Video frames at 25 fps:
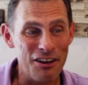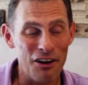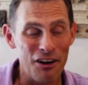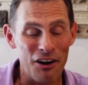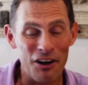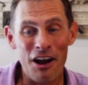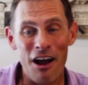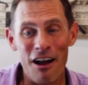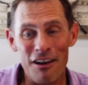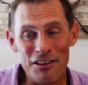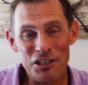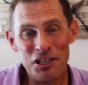Your
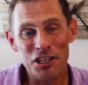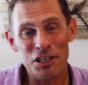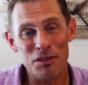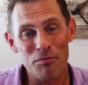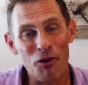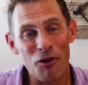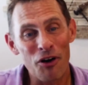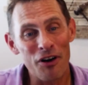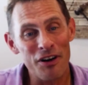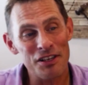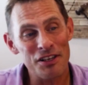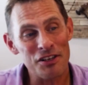
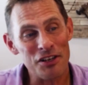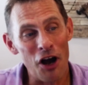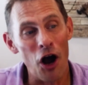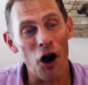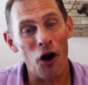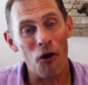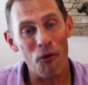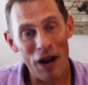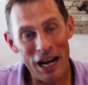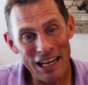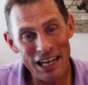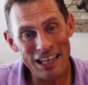customer is
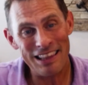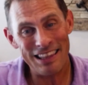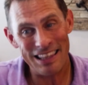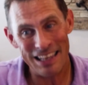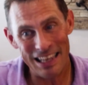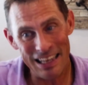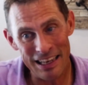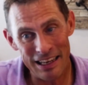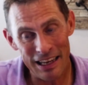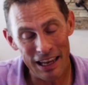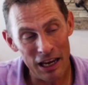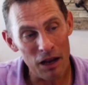already
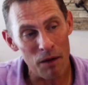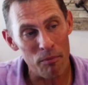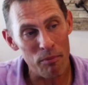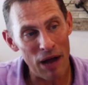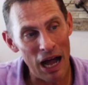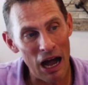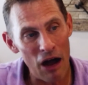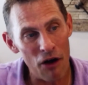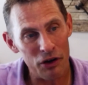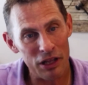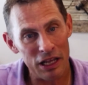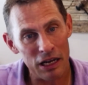thinking
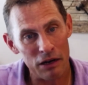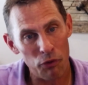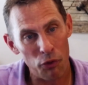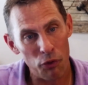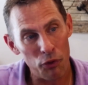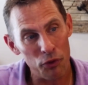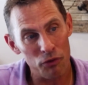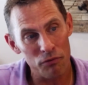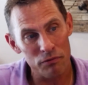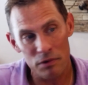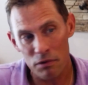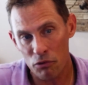about it
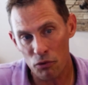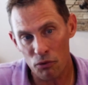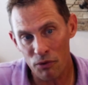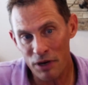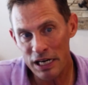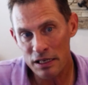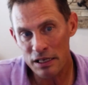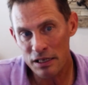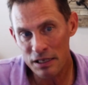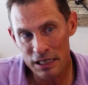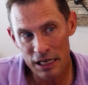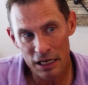3
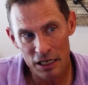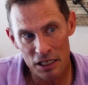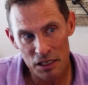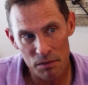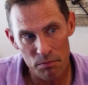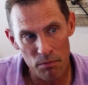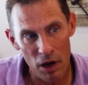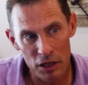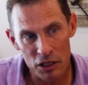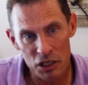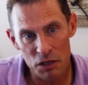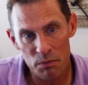to 6
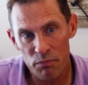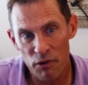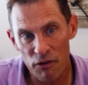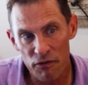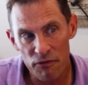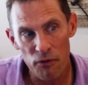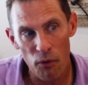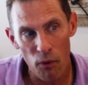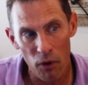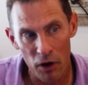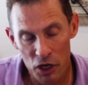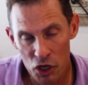months
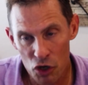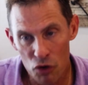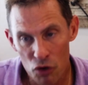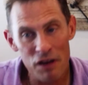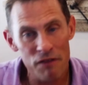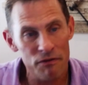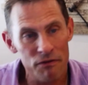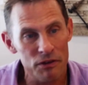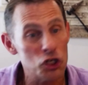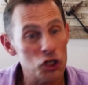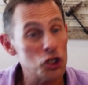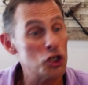before you
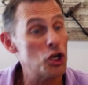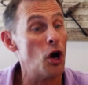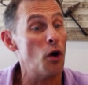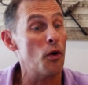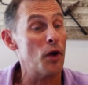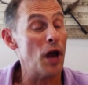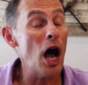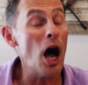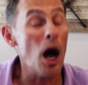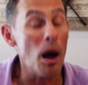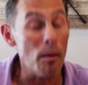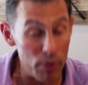even showed
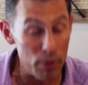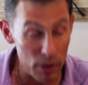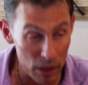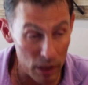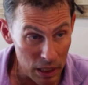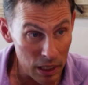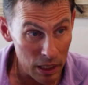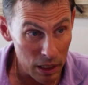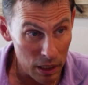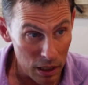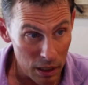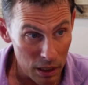up.
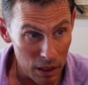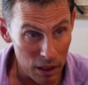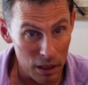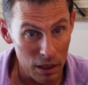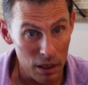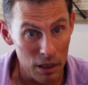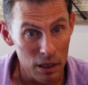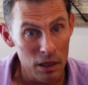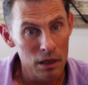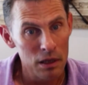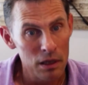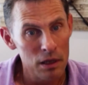
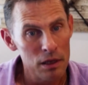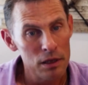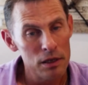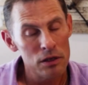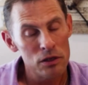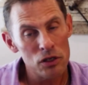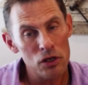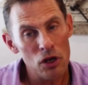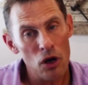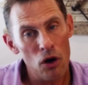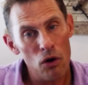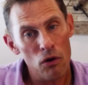
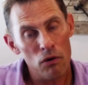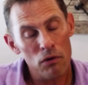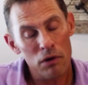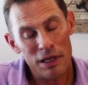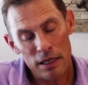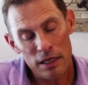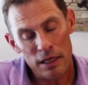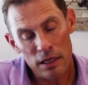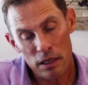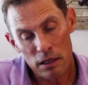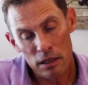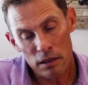
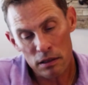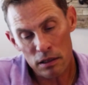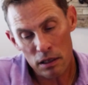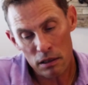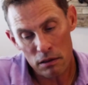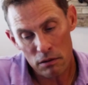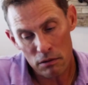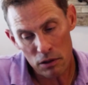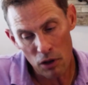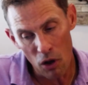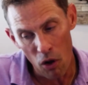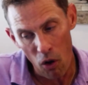So
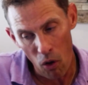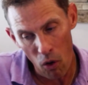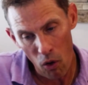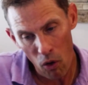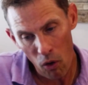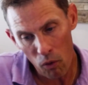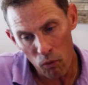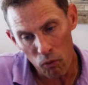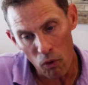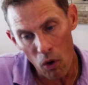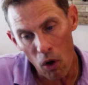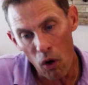the
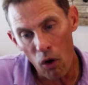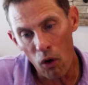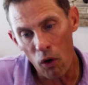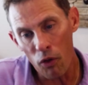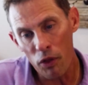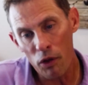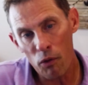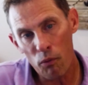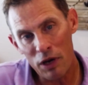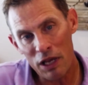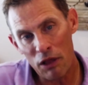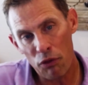whole role
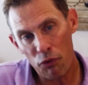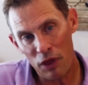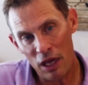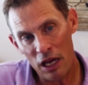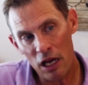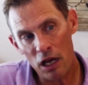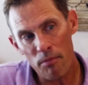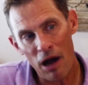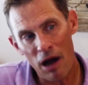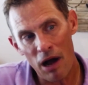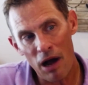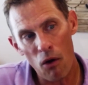that we think
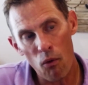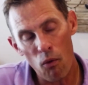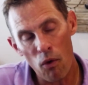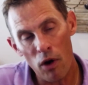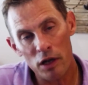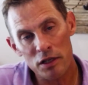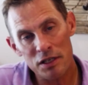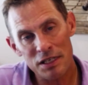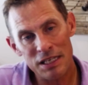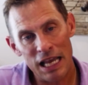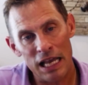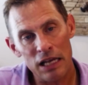about
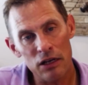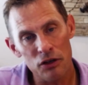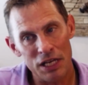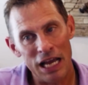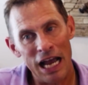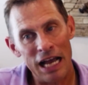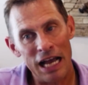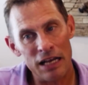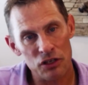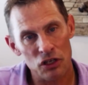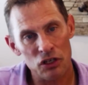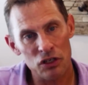what sales
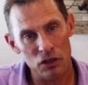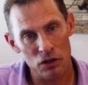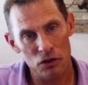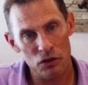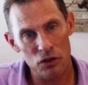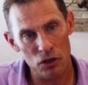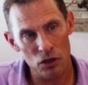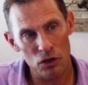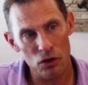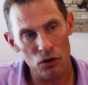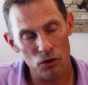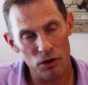has to
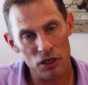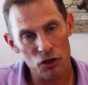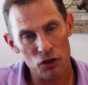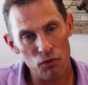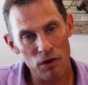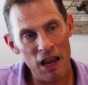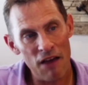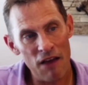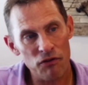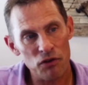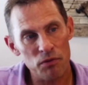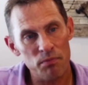do is
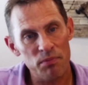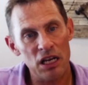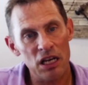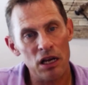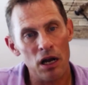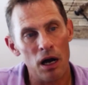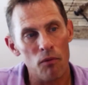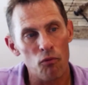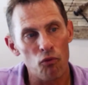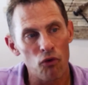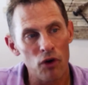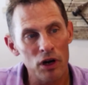we have to
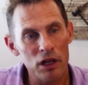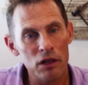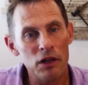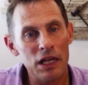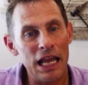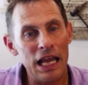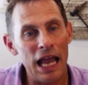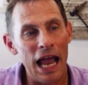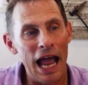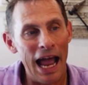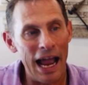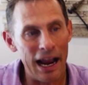become
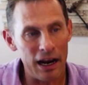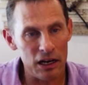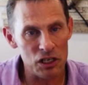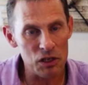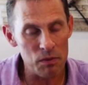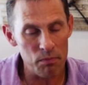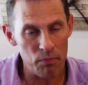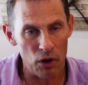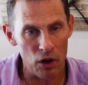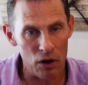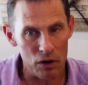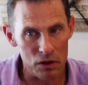really
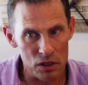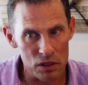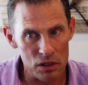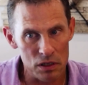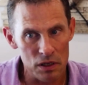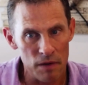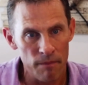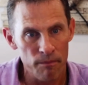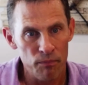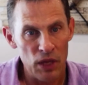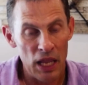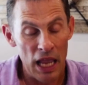
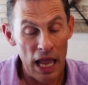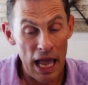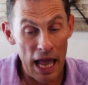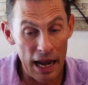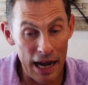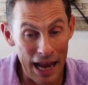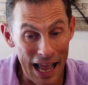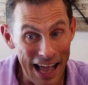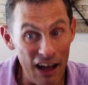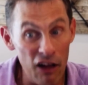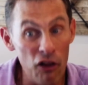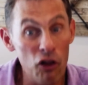experts
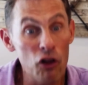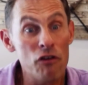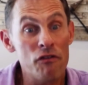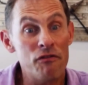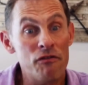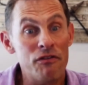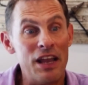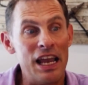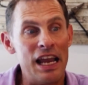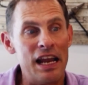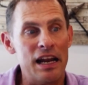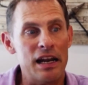at
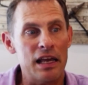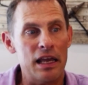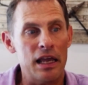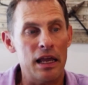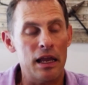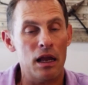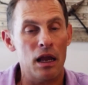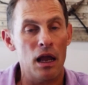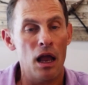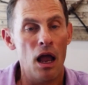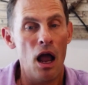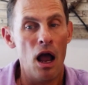
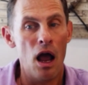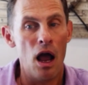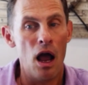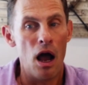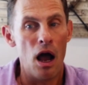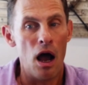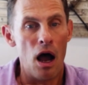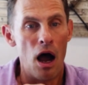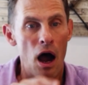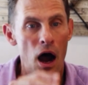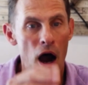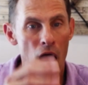elevating
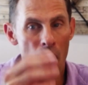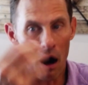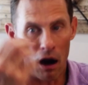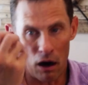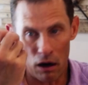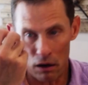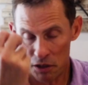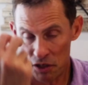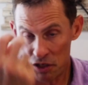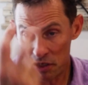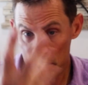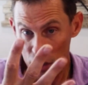
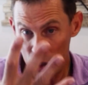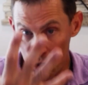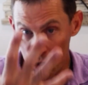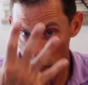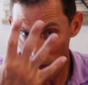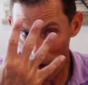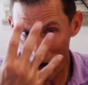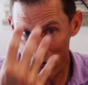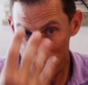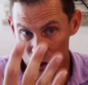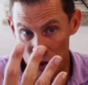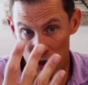our
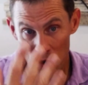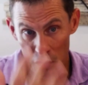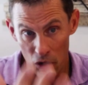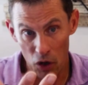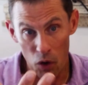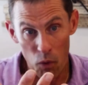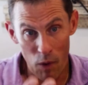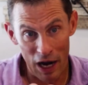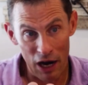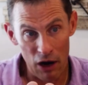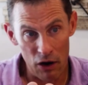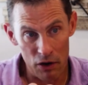situational
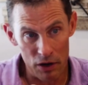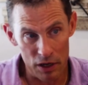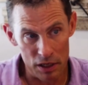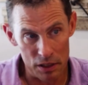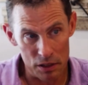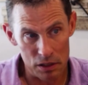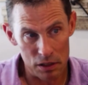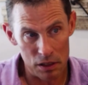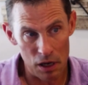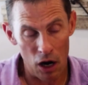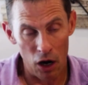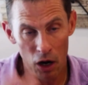
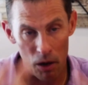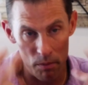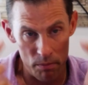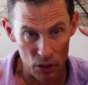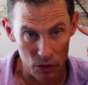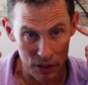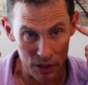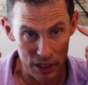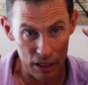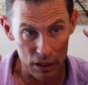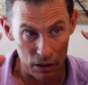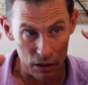awareness, our
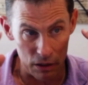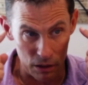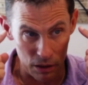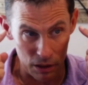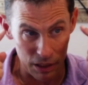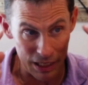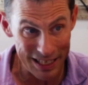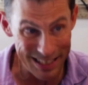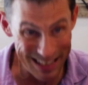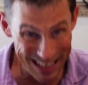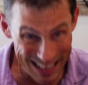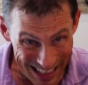ability to
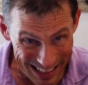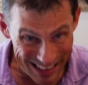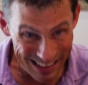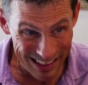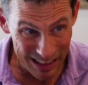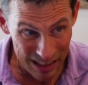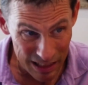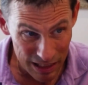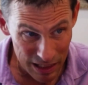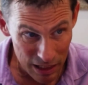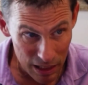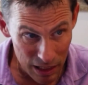
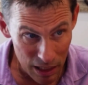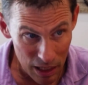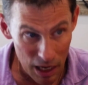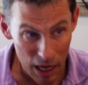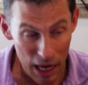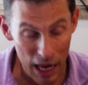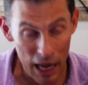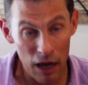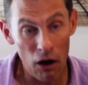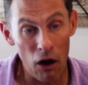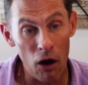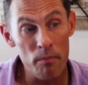listen,
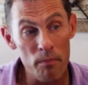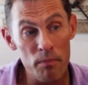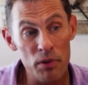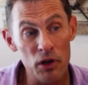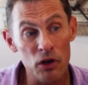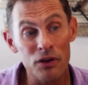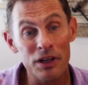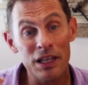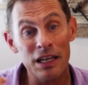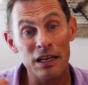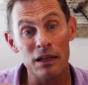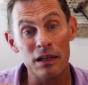and our
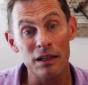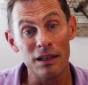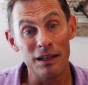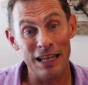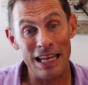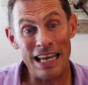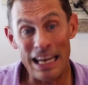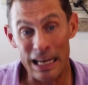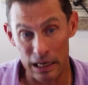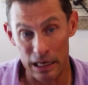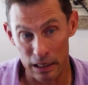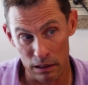ability to
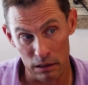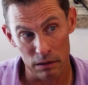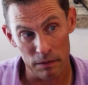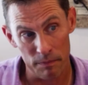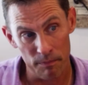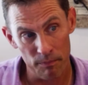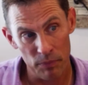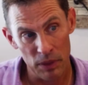lead.